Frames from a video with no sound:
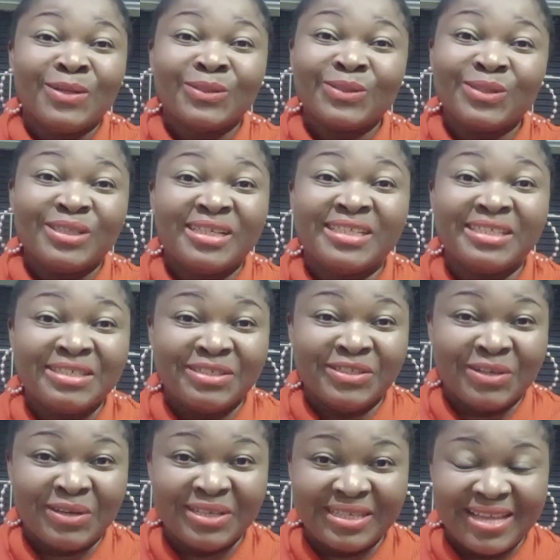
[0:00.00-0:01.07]
So this
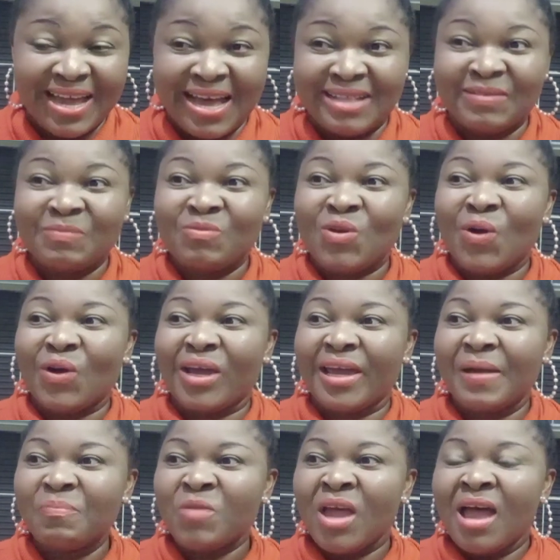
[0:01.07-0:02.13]
is just that.
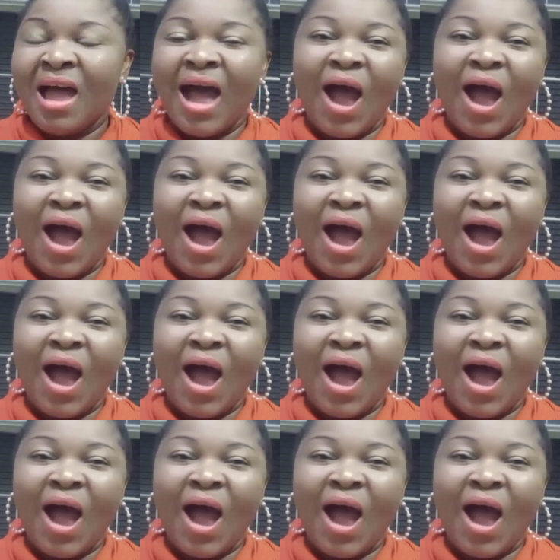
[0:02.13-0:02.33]
Okay.